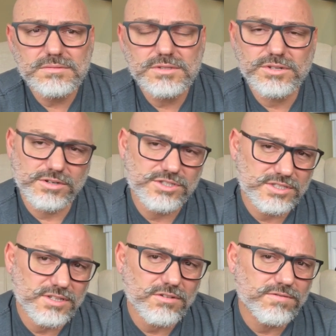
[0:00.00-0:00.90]
So they're
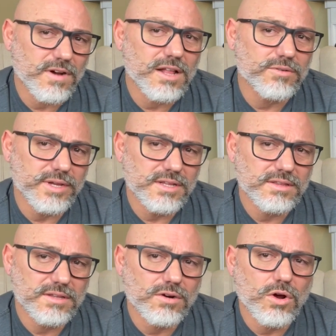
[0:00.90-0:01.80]
still following
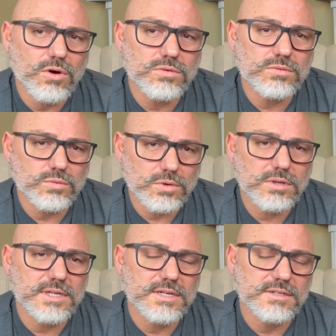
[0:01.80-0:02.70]
their own
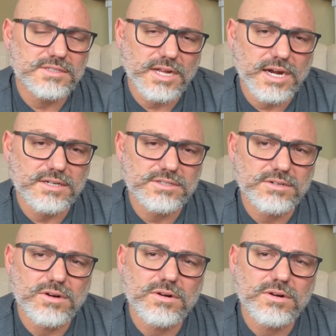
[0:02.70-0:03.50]
worldly desires.